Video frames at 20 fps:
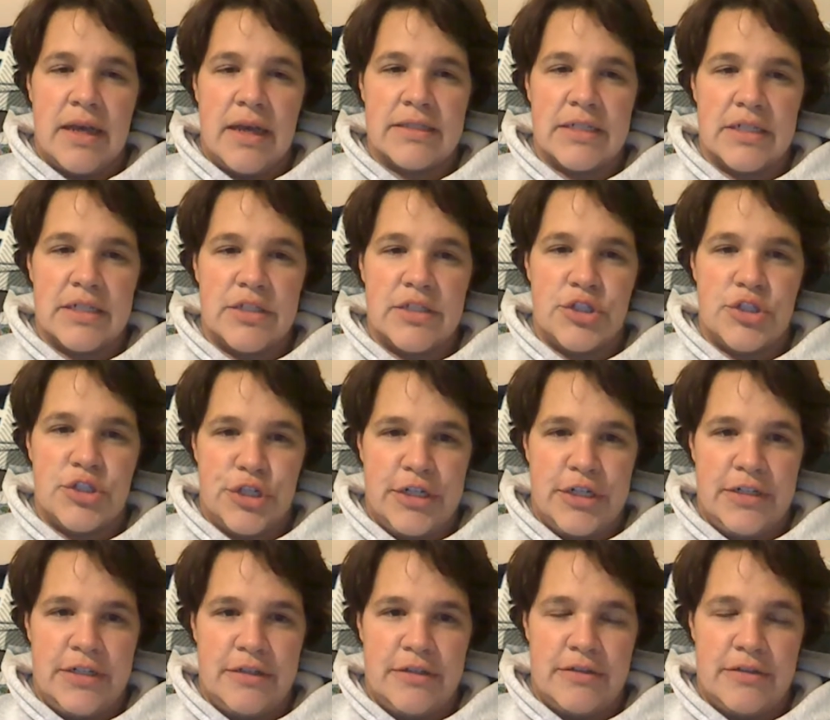as I
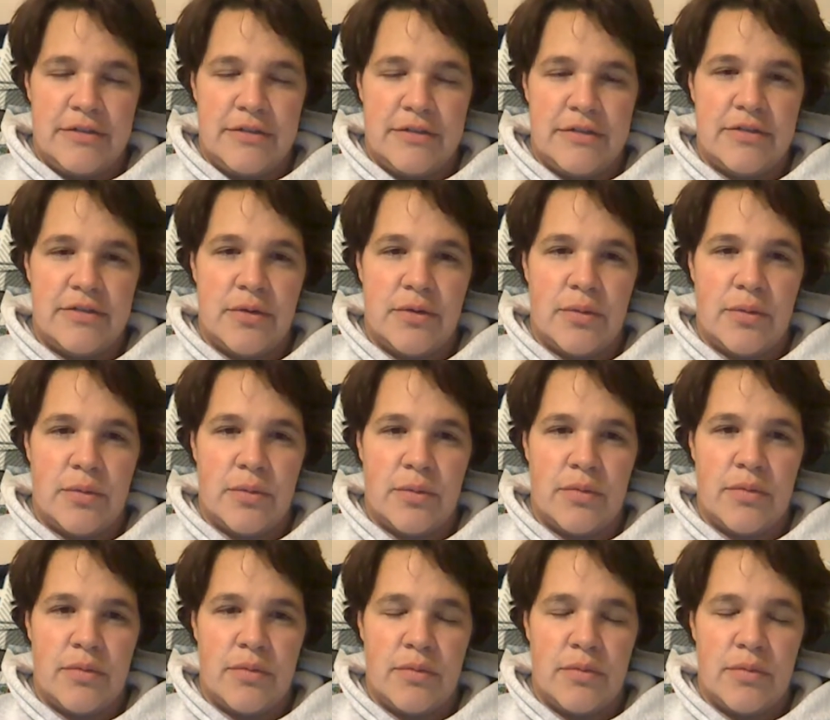should. So
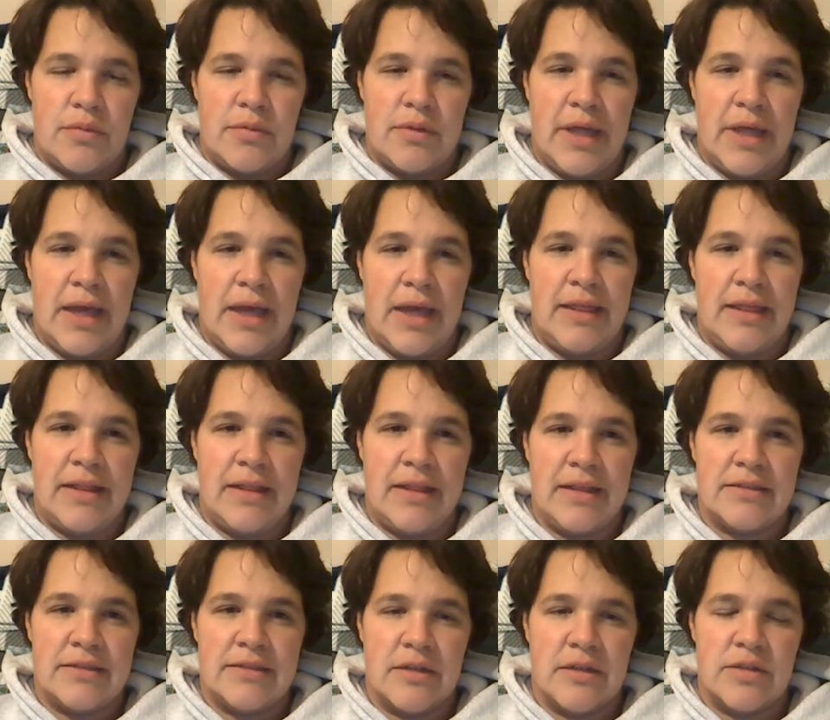that, I think
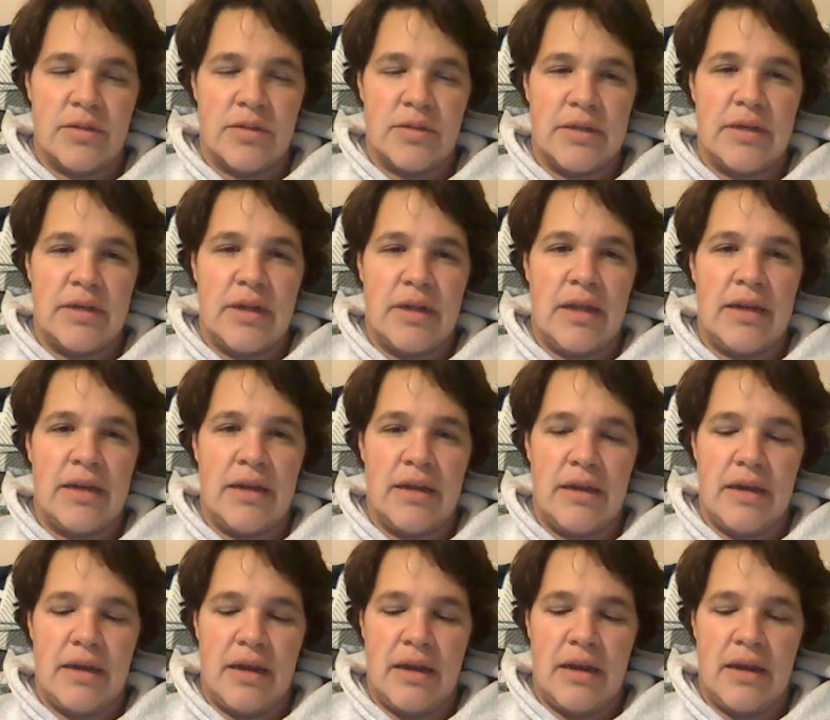that's also
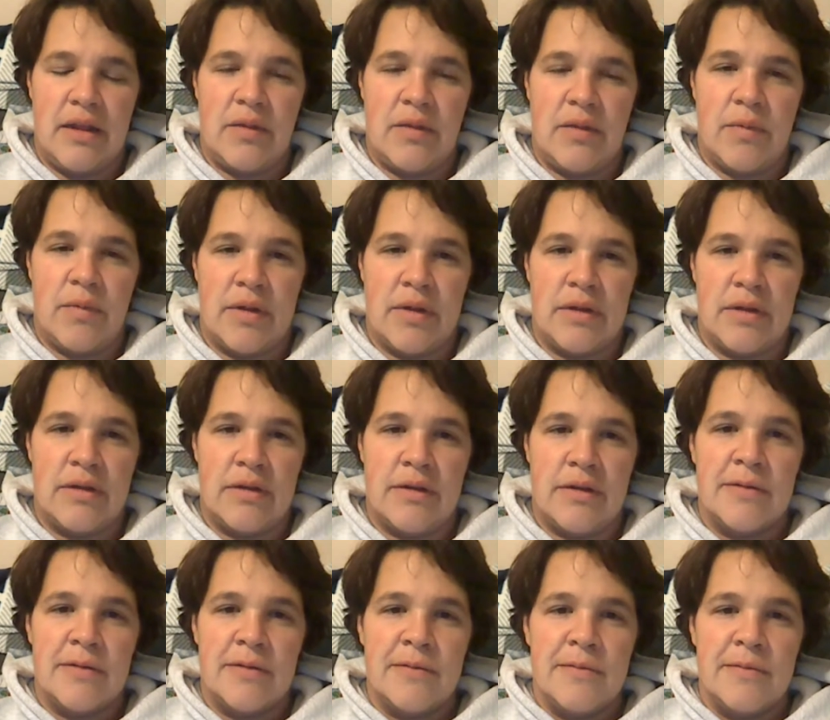another one.
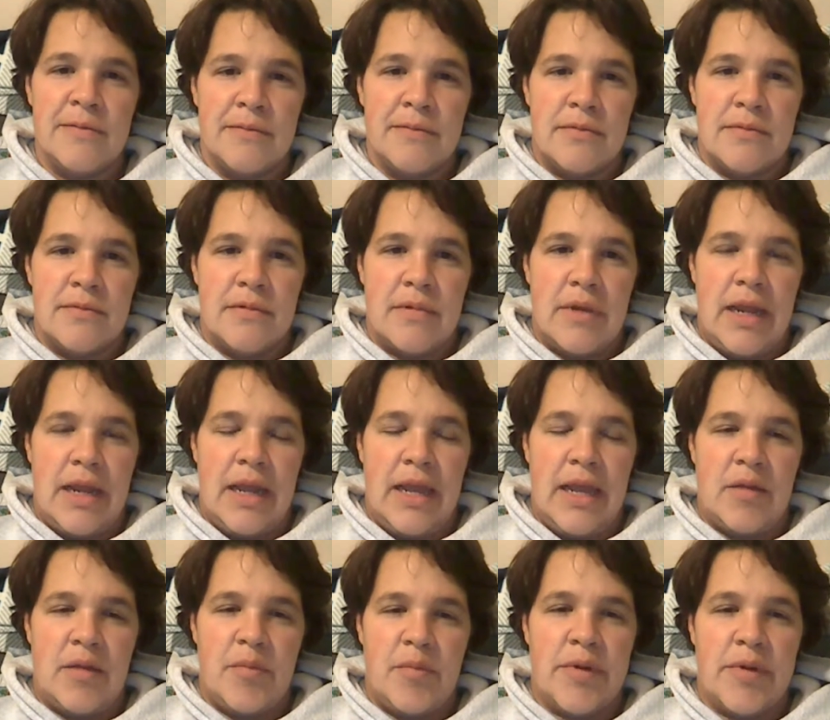
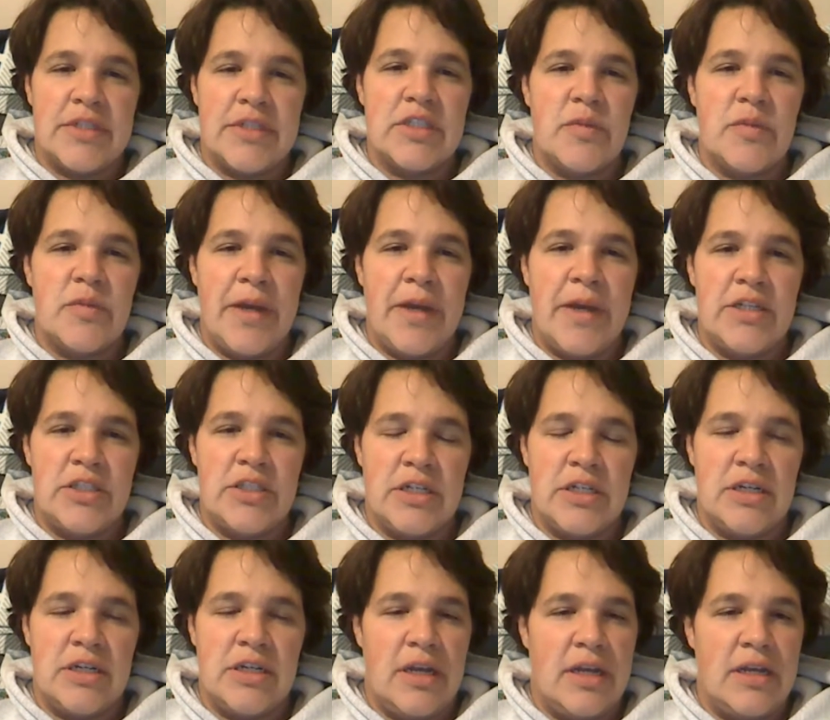And
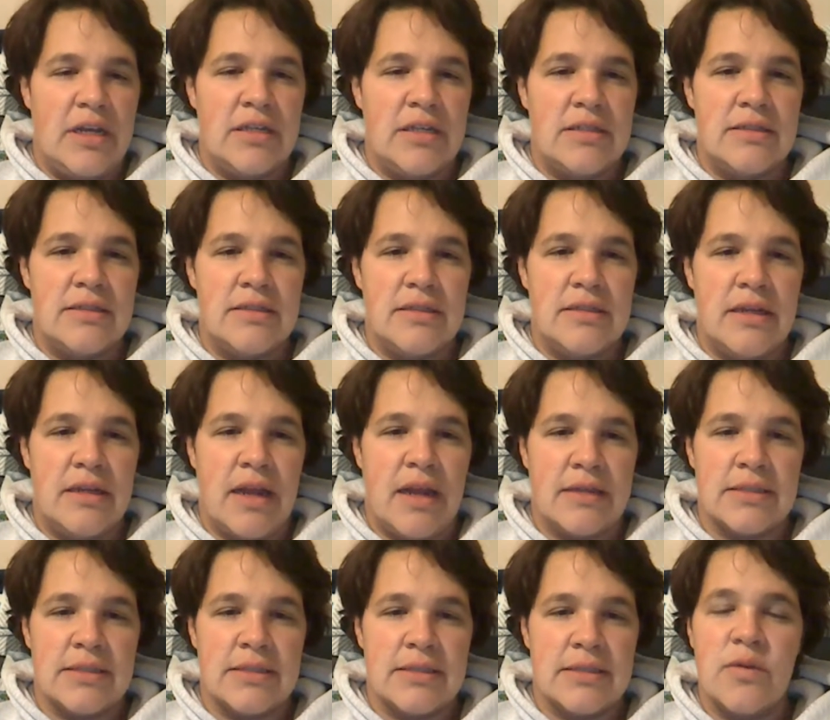participation is in
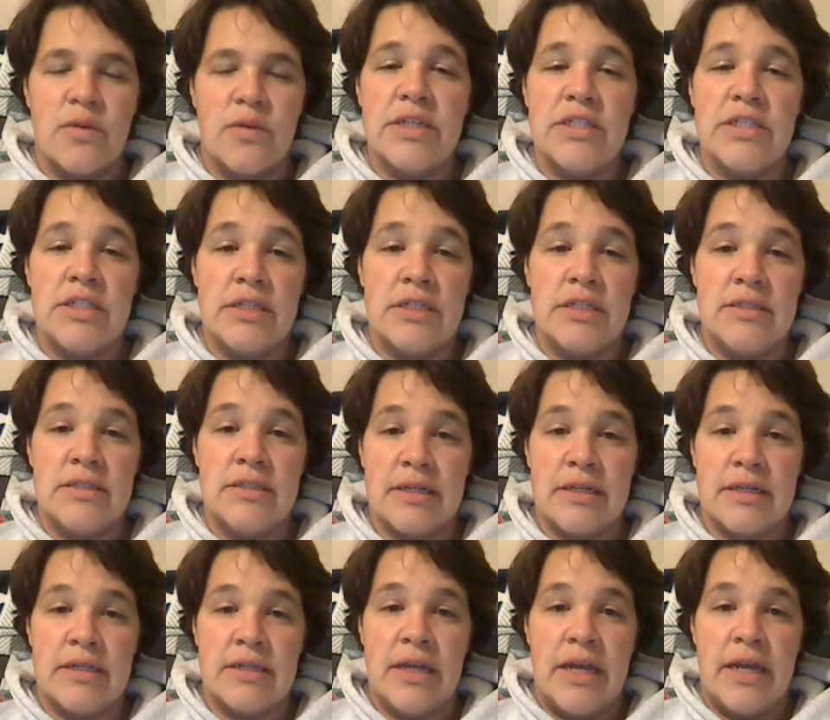asking questions
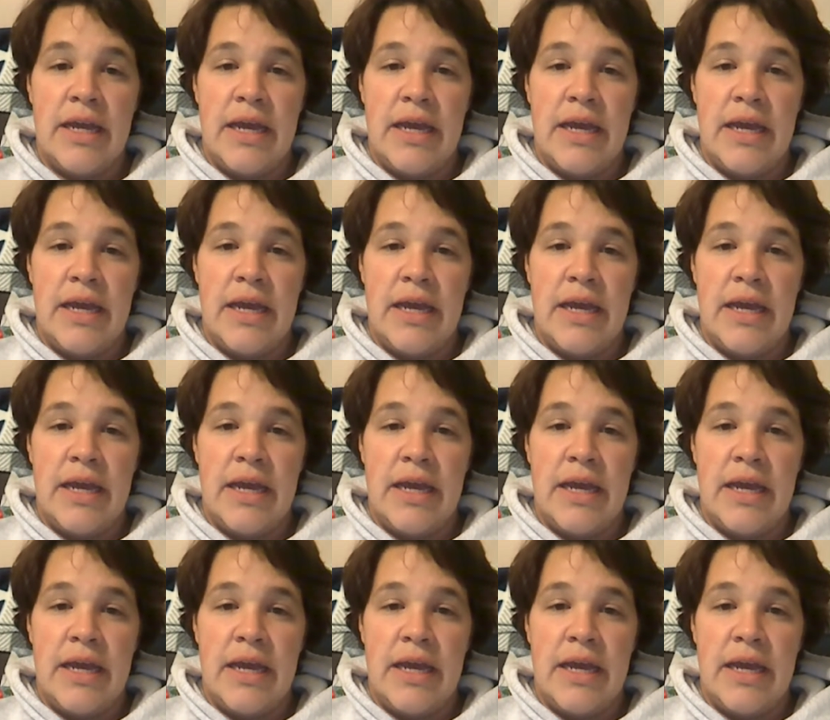and